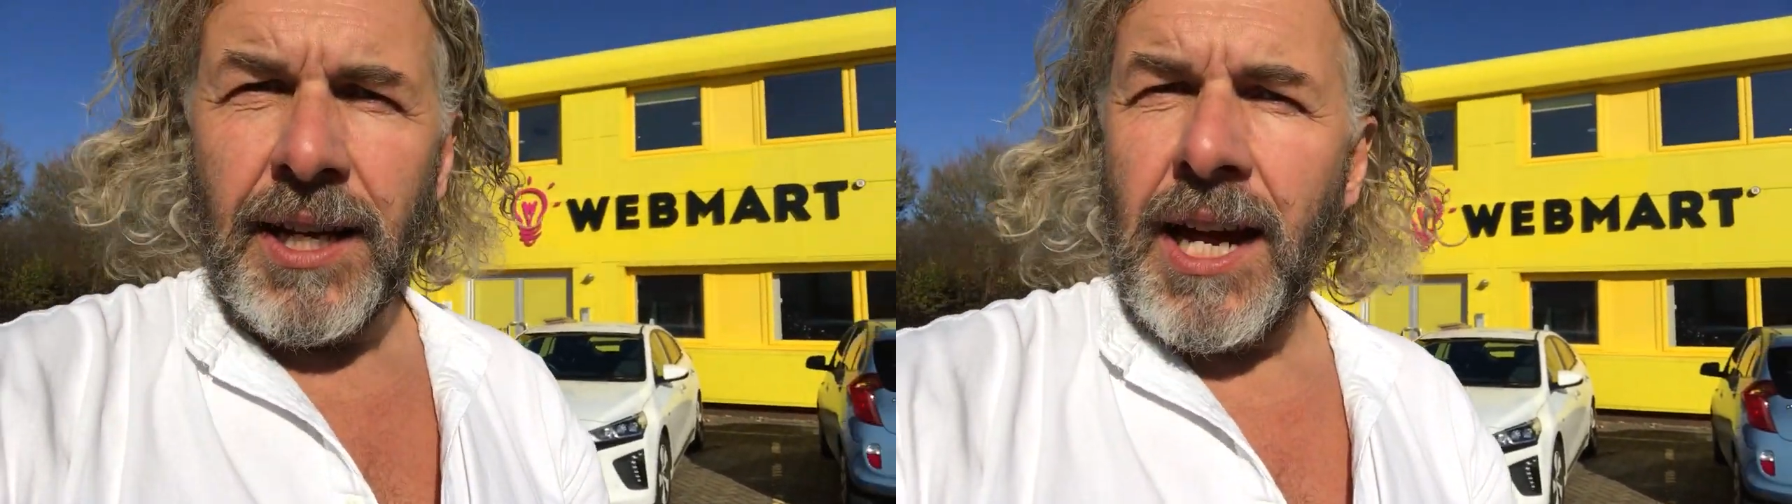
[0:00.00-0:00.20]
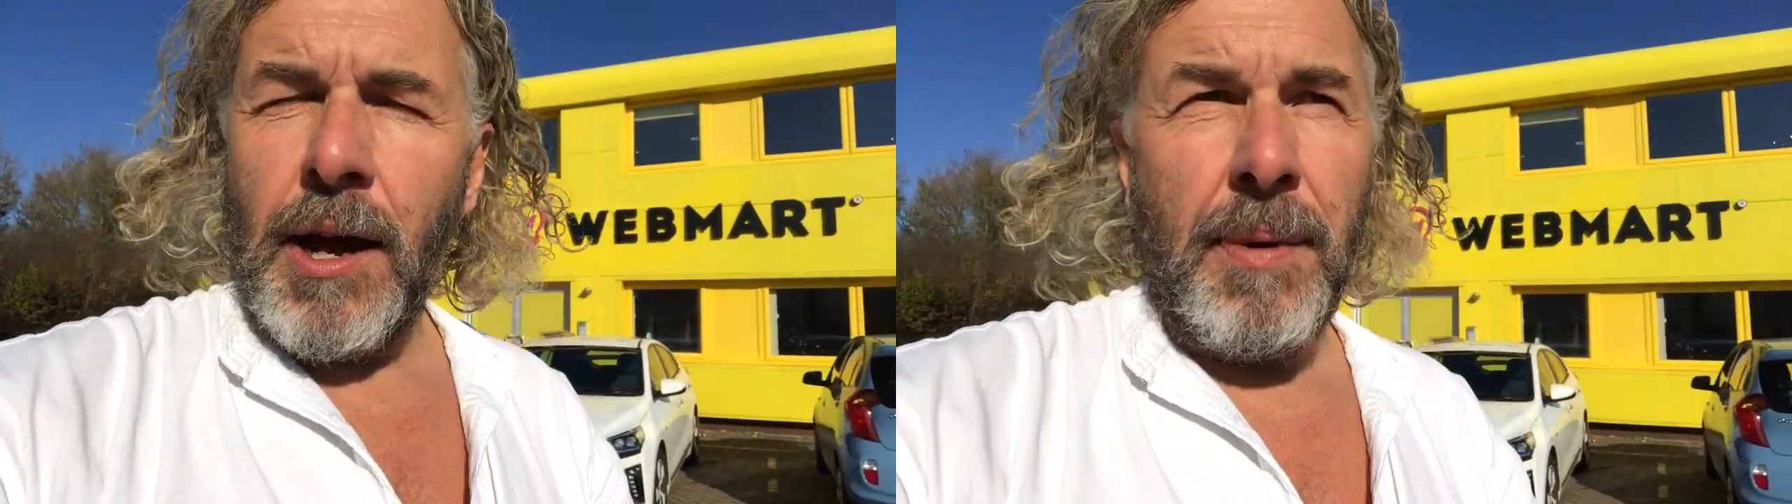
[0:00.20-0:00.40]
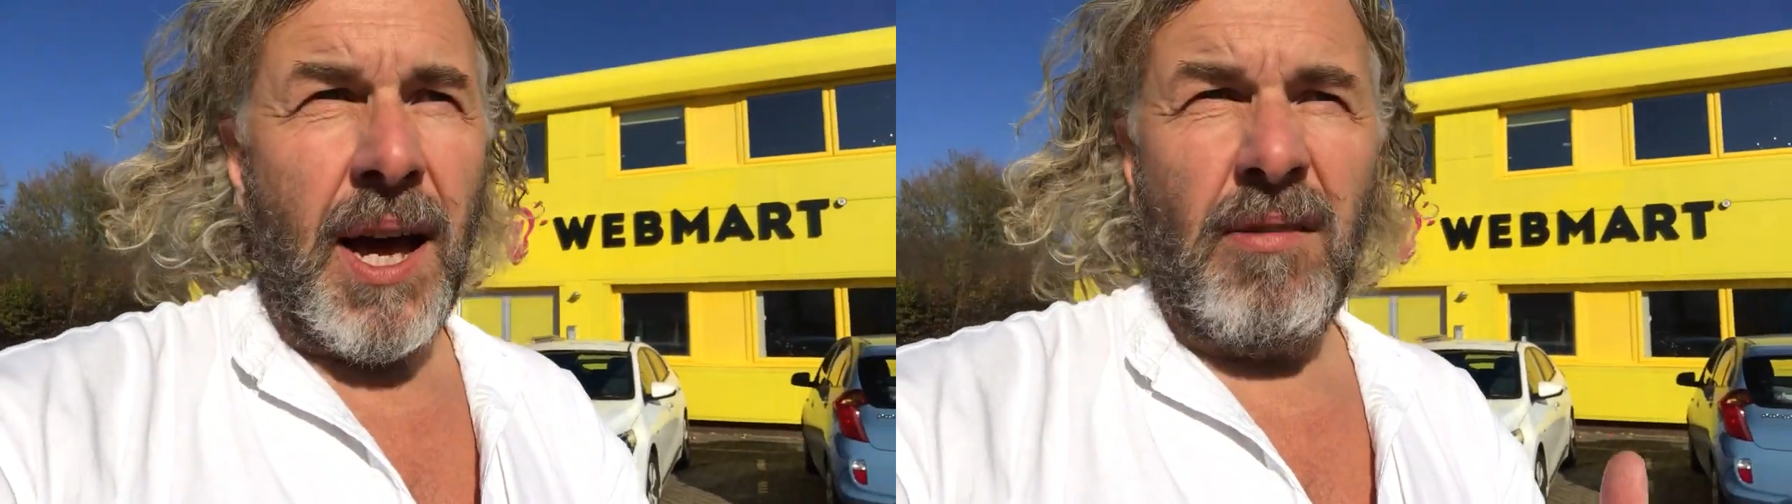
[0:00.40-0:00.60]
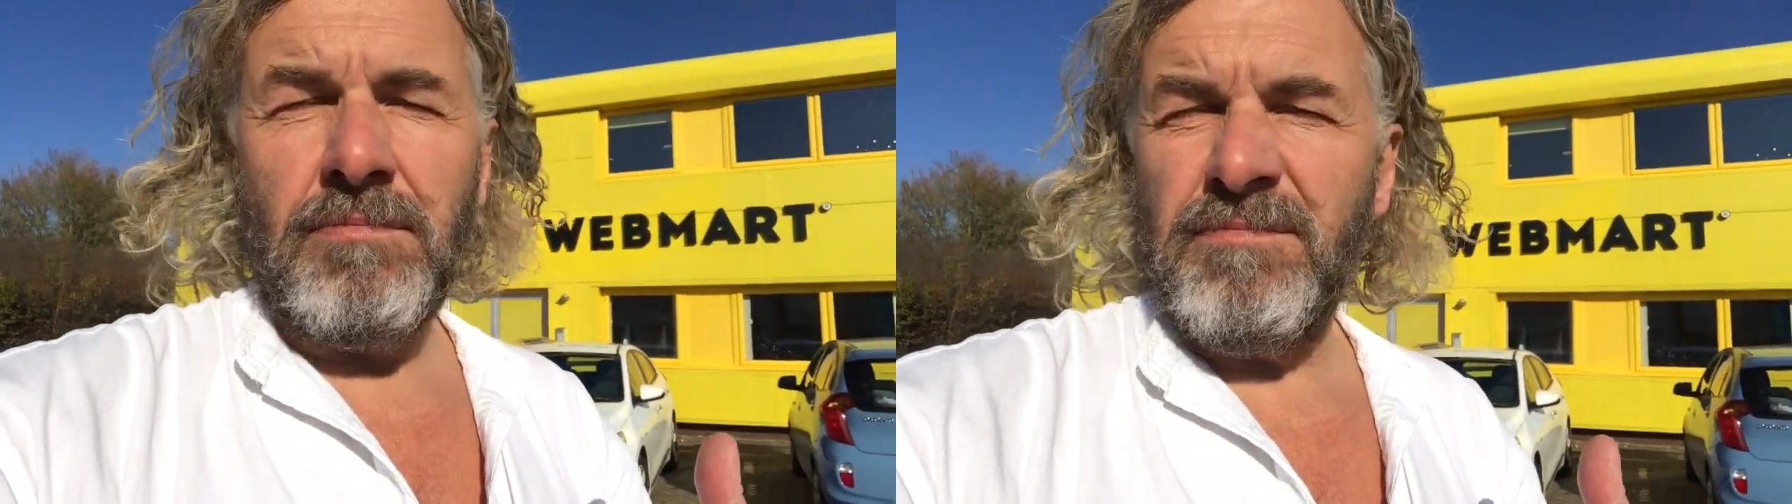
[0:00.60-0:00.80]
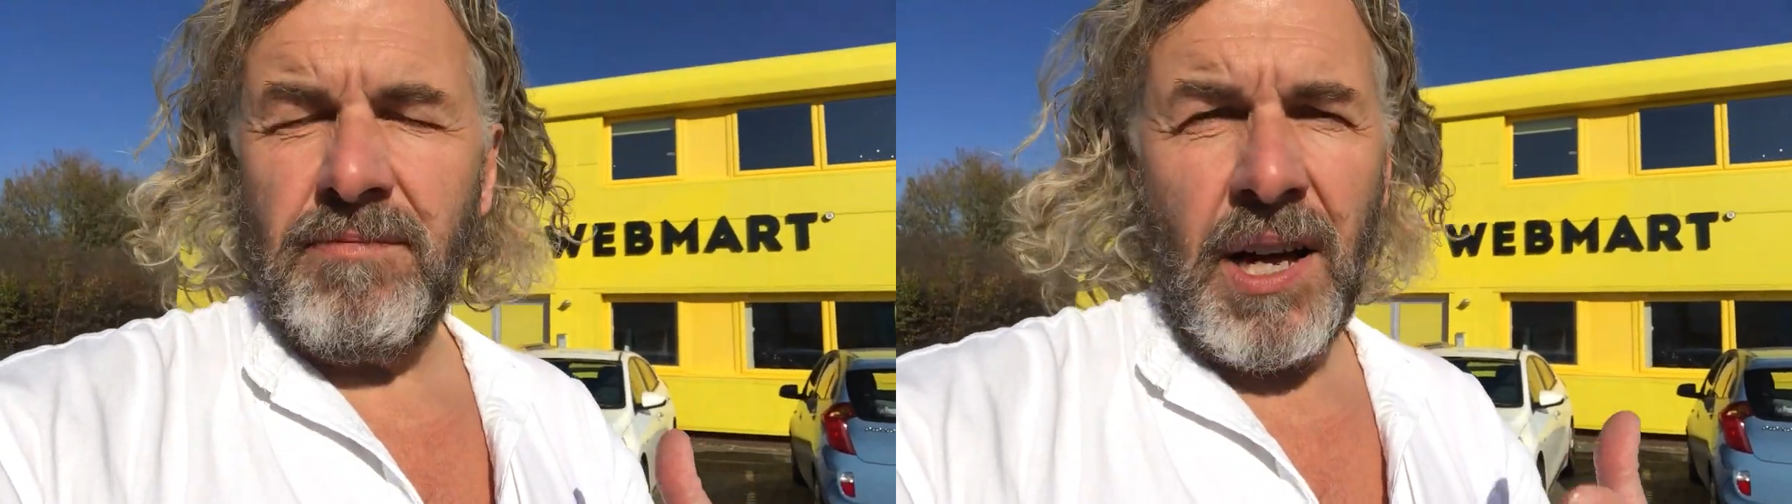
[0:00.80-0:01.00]
you get
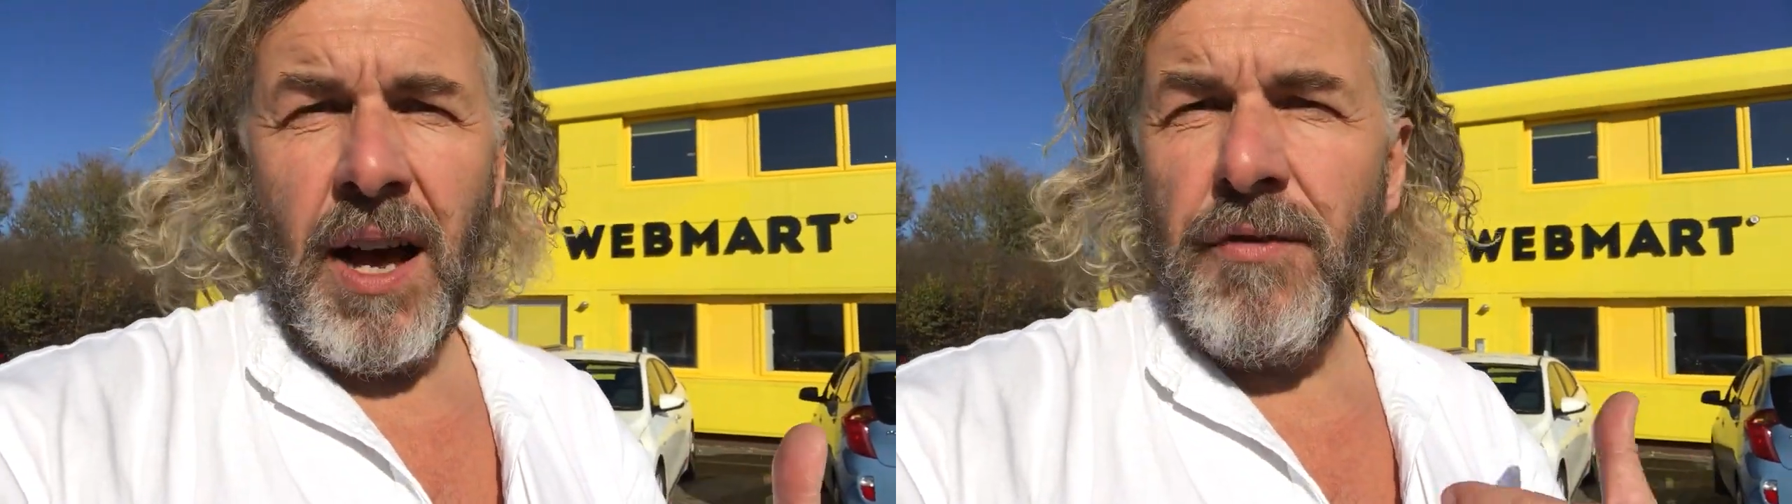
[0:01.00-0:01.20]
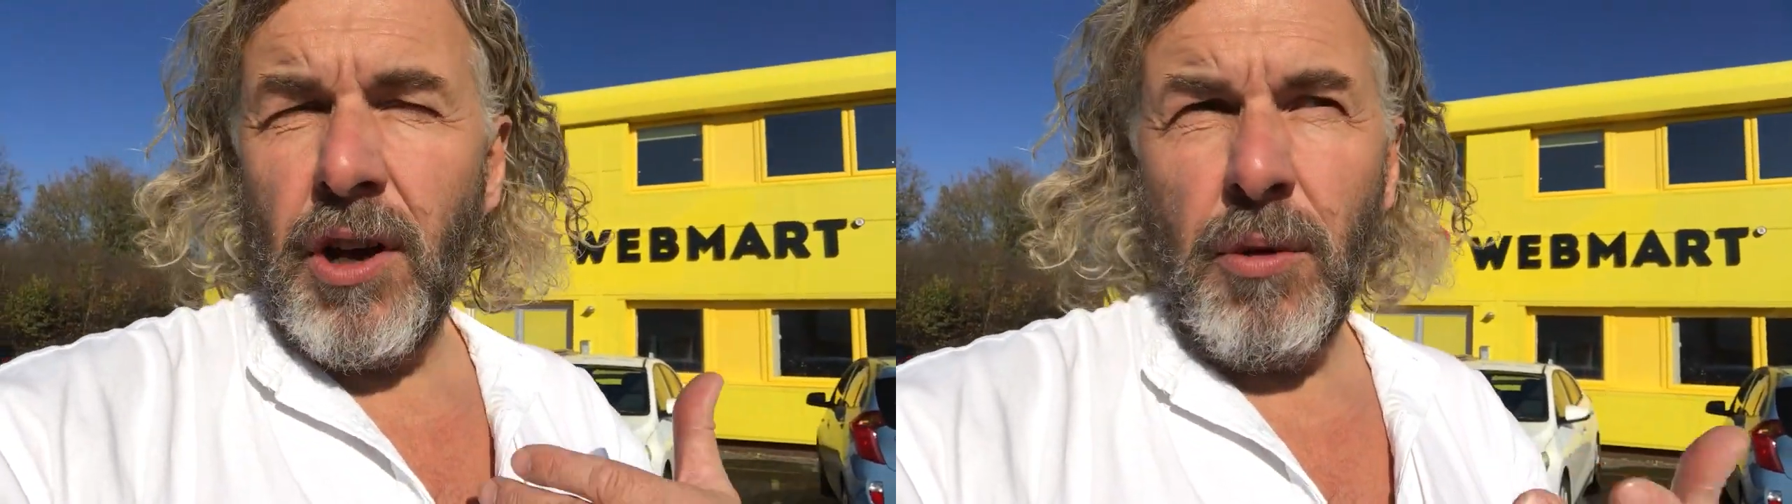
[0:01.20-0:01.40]
about, I've